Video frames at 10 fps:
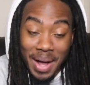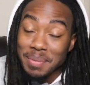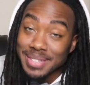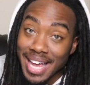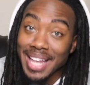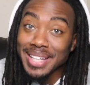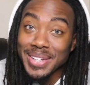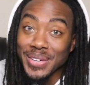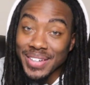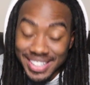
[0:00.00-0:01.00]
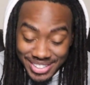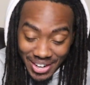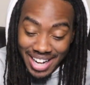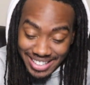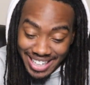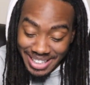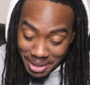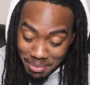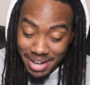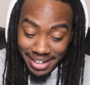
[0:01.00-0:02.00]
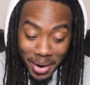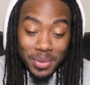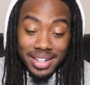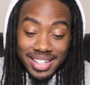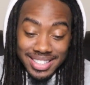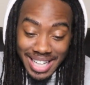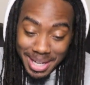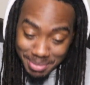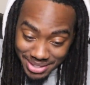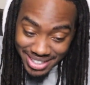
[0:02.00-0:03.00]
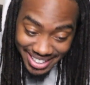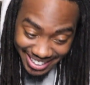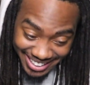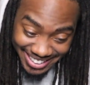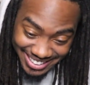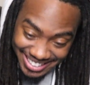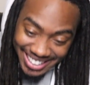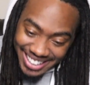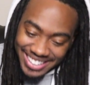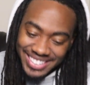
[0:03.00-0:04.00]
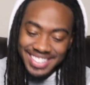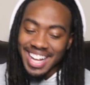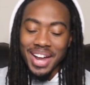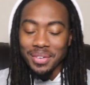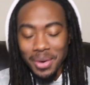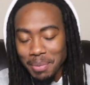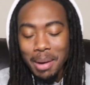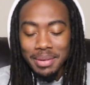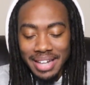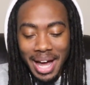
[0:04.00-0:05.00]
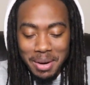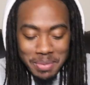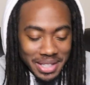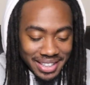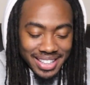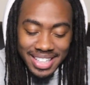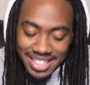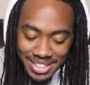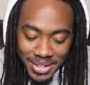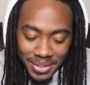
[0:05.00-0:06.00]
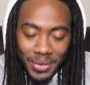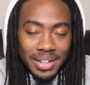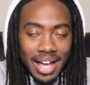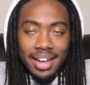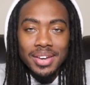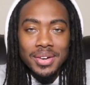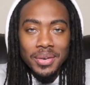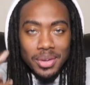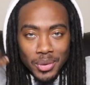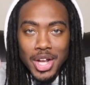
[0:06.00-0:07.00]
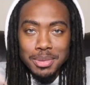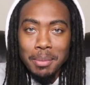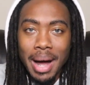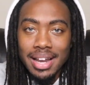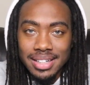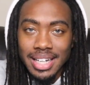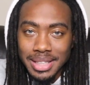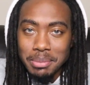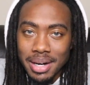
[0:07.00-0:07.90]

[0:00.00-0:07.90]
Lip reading: I'm telling you, he just trying to take that money. I would've done the same shit. I don't know, probably not, but still though, like, you know, it'll cross my mind to take the